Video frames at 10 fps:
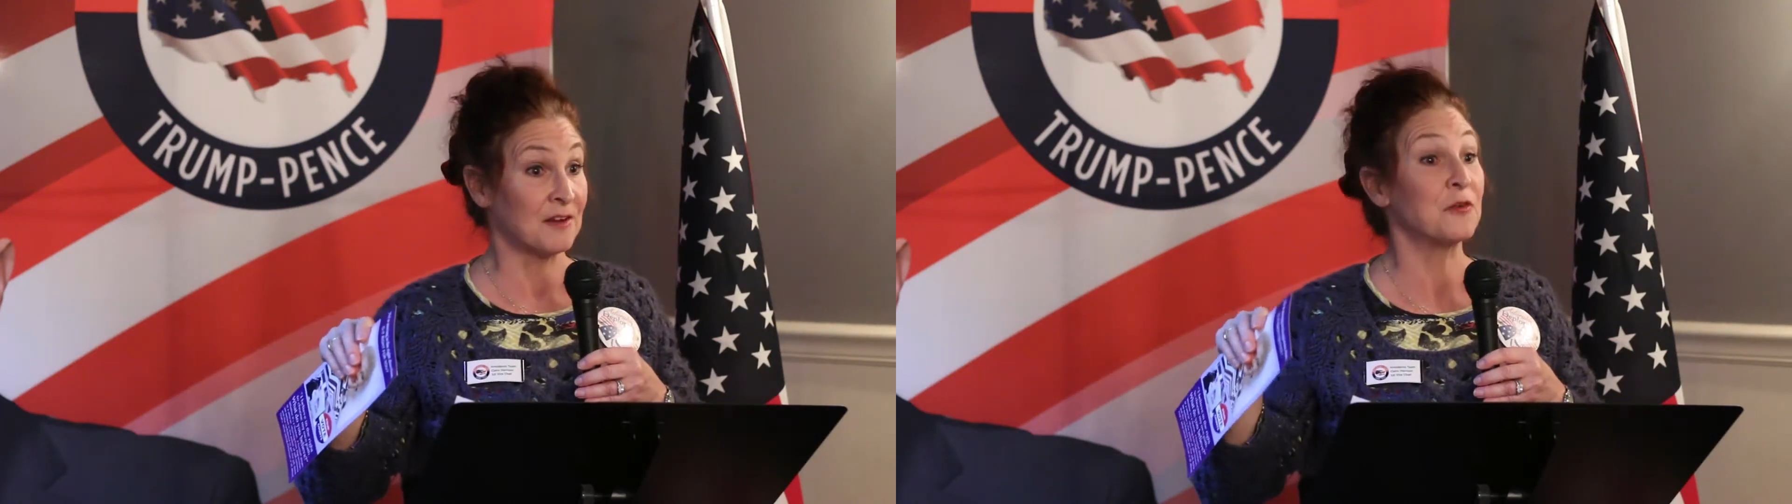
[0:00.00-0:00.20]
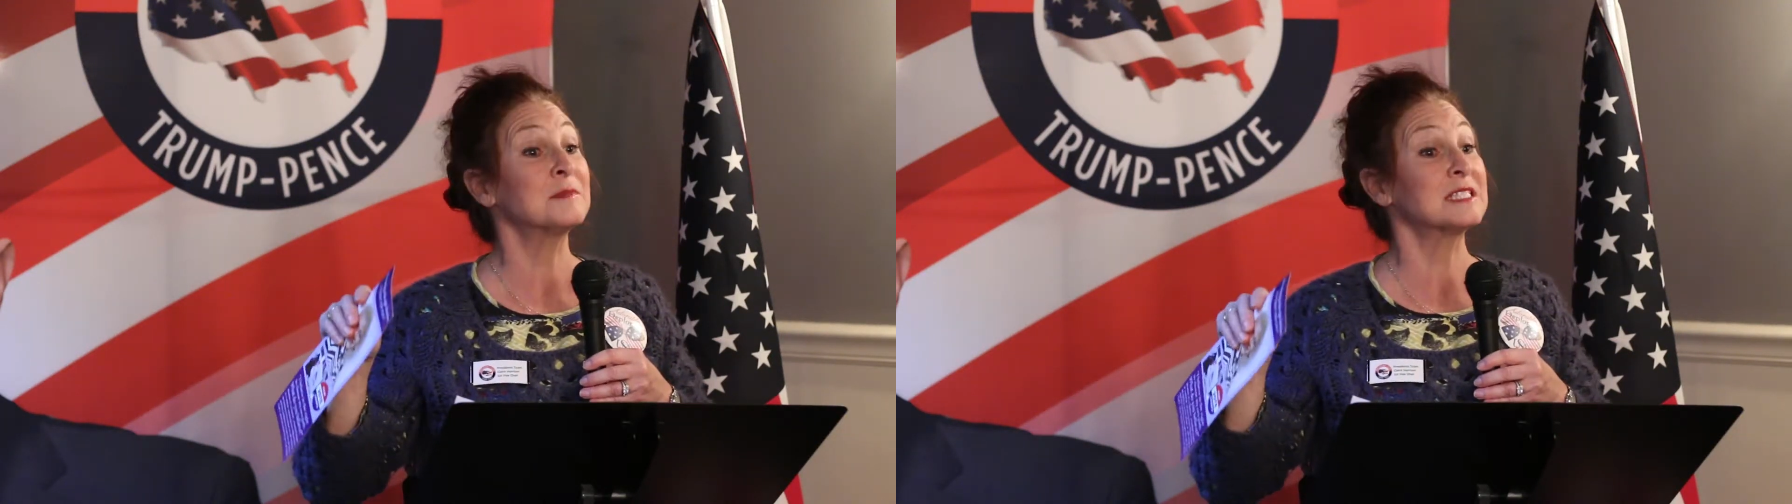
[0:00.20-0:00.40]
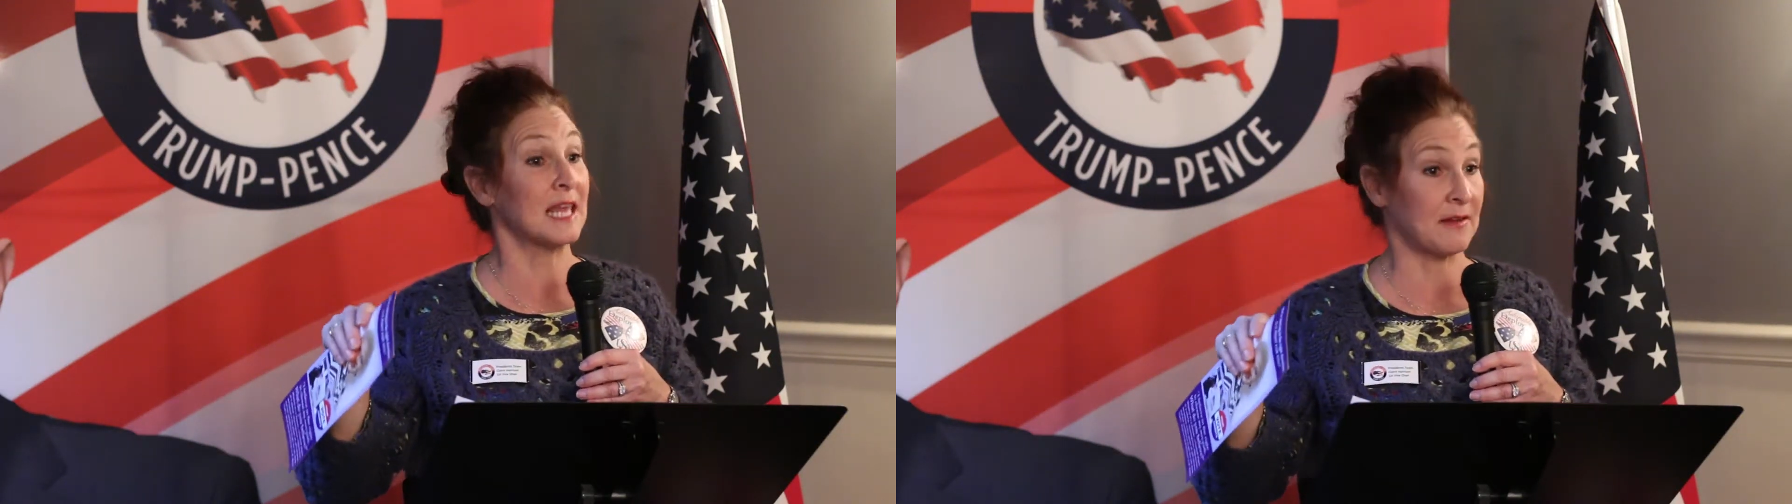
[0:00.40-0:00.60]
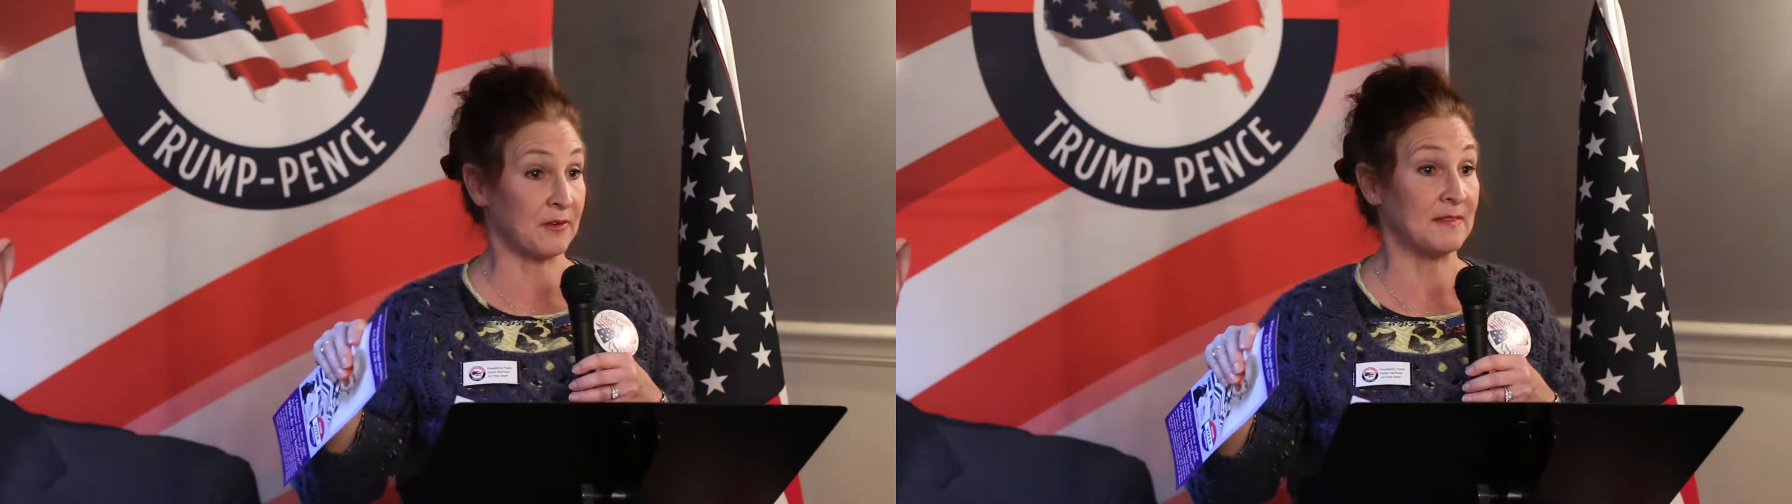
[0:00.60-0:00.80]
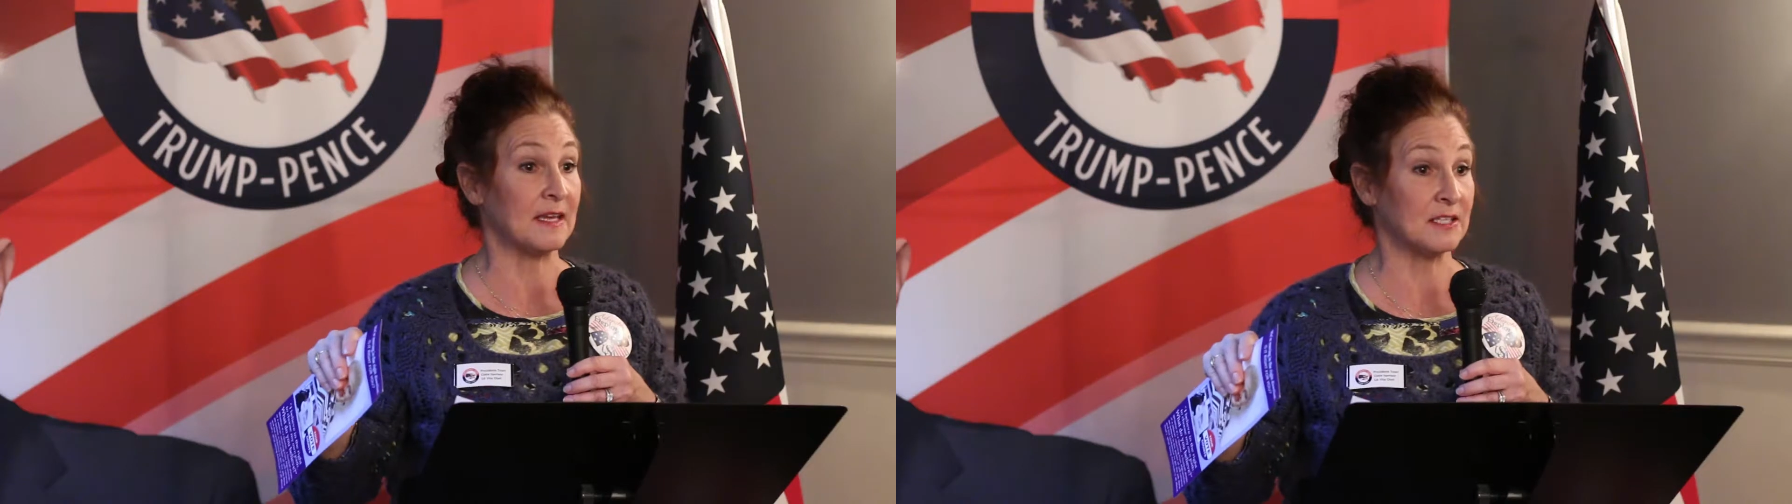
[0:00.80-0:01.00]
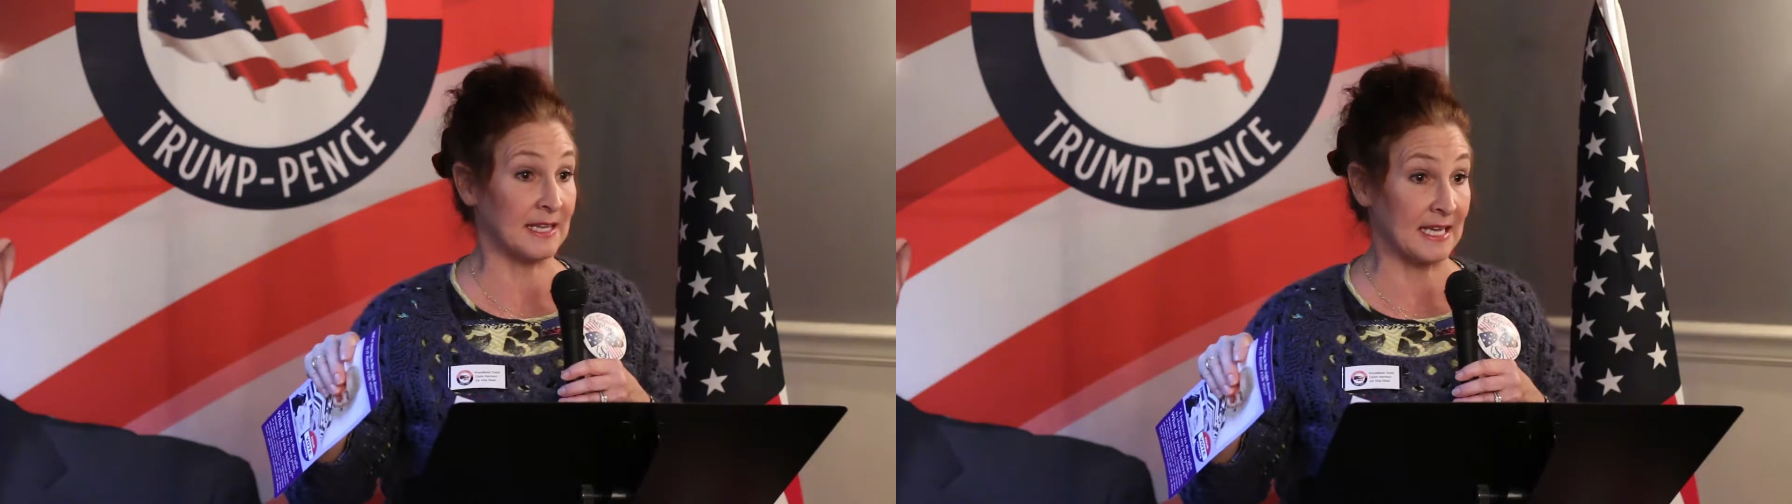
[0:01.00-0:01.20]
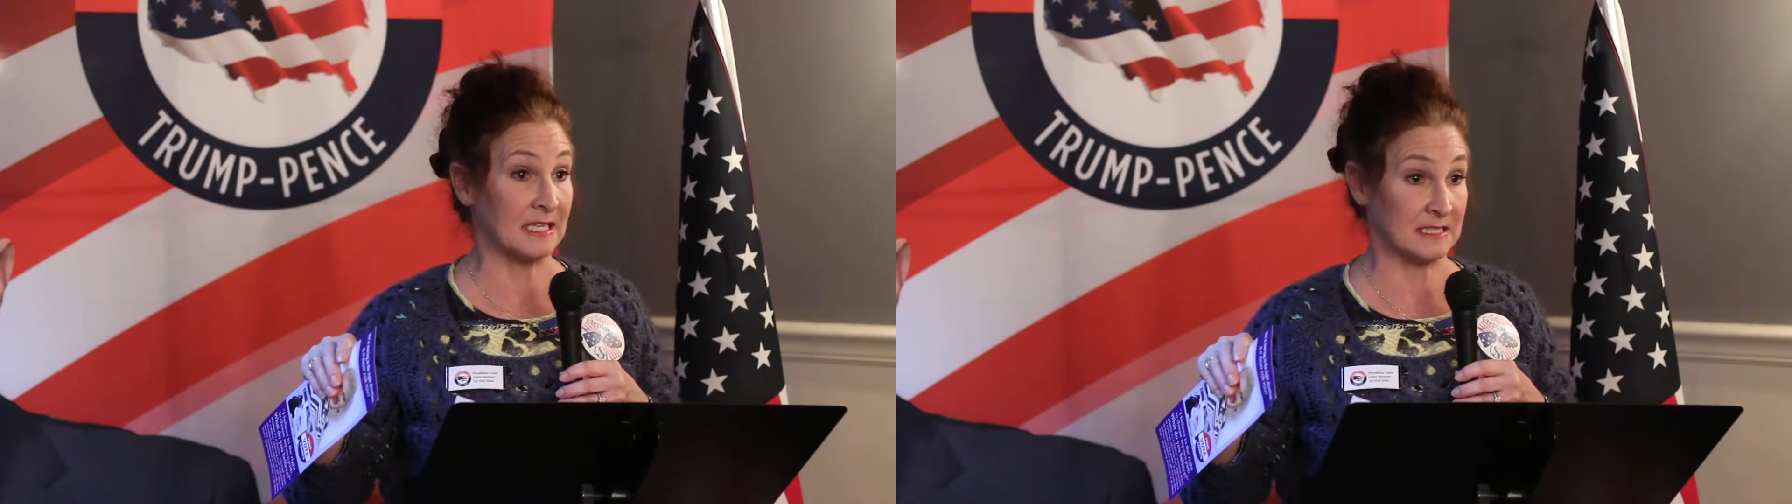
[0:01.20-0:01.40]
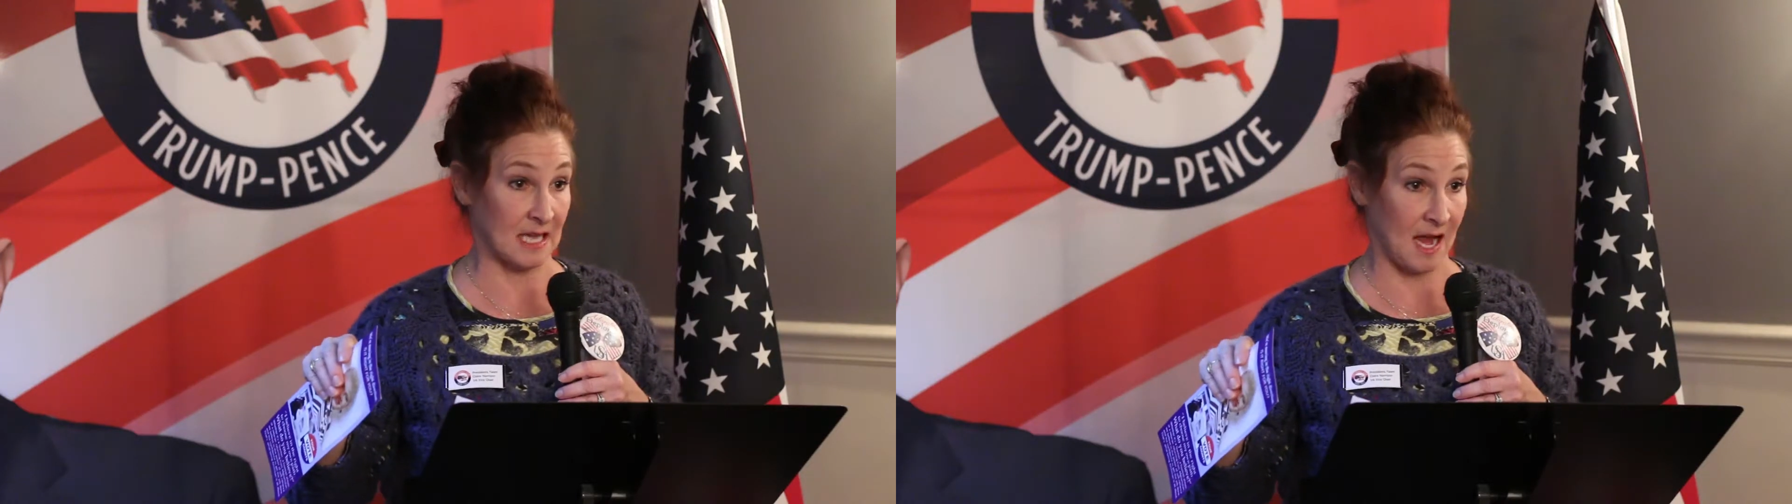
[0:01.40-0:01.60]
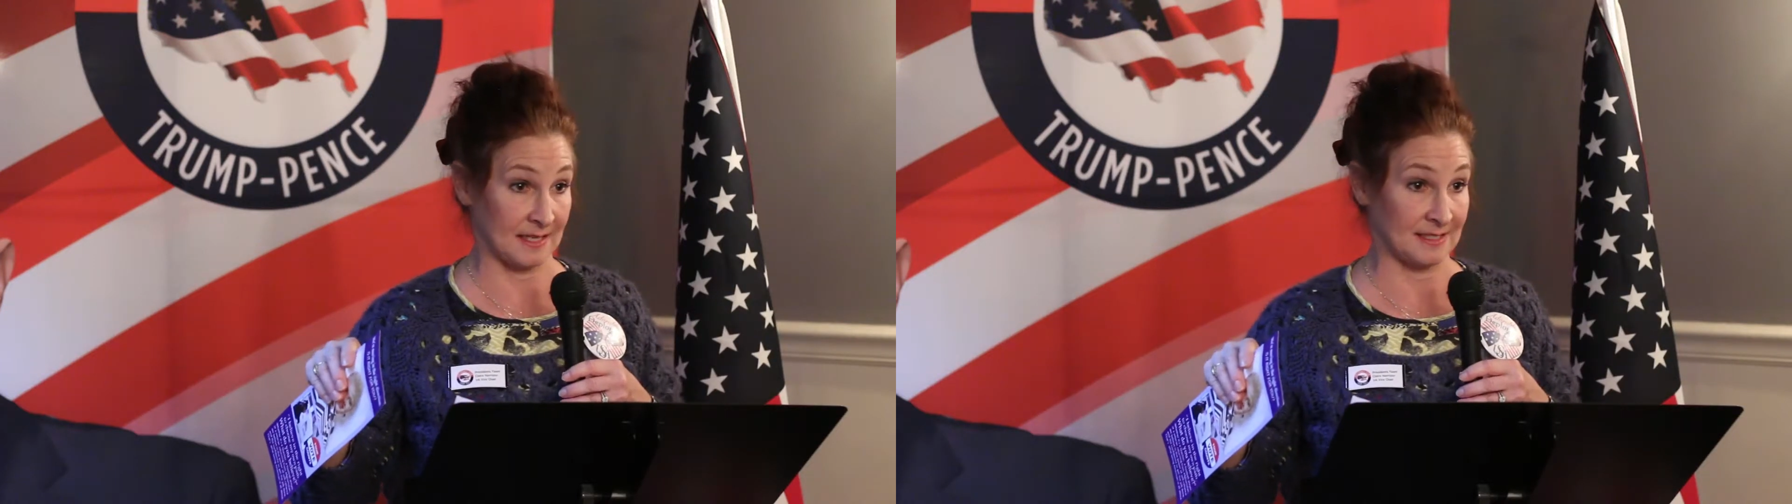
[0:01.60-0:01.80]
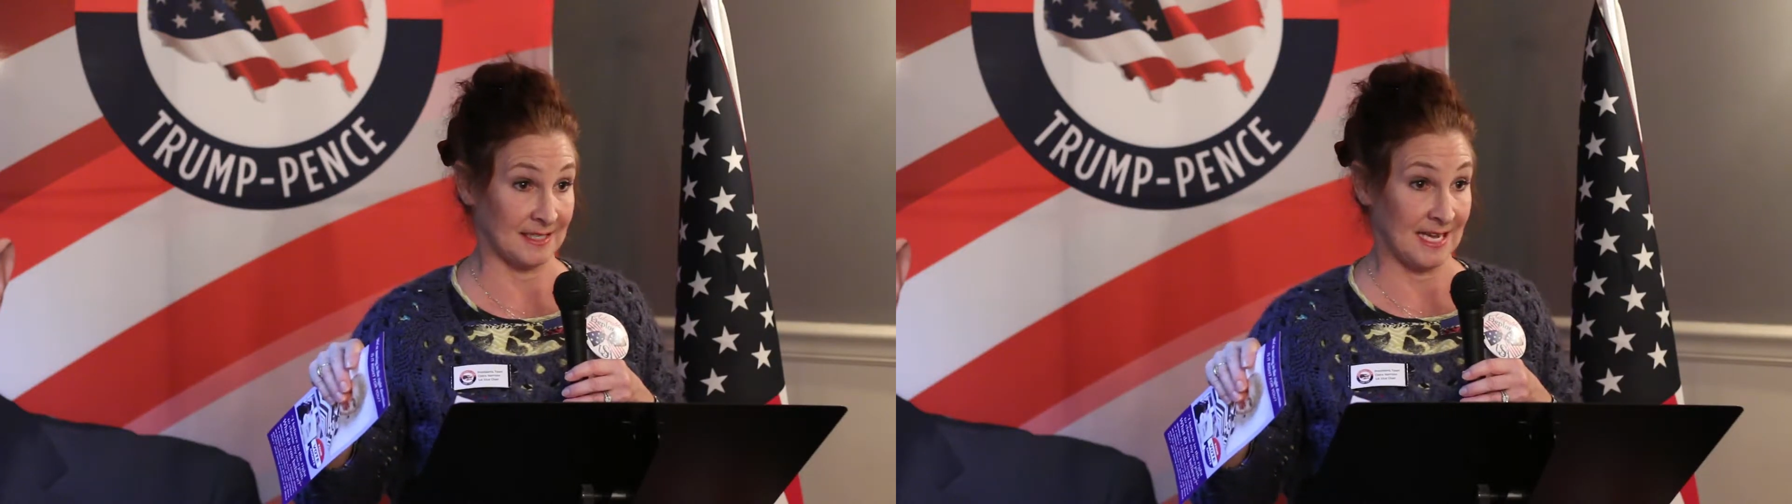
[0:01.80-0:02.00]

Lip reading: from slavery that Lincoln signed.